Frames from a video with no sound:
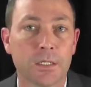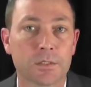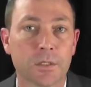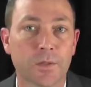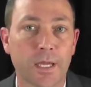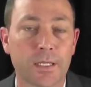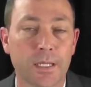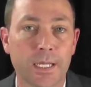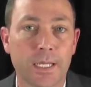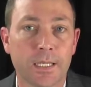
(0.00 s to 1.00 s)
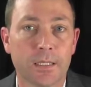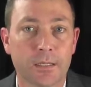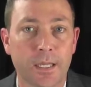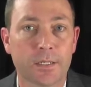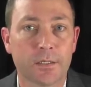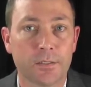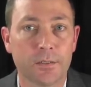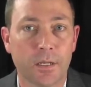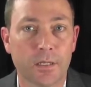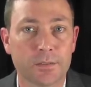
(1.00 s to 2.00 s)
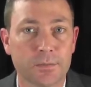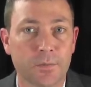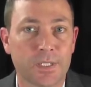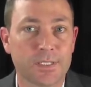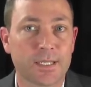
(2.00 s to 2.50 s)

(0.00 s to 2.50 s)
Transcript: so that we could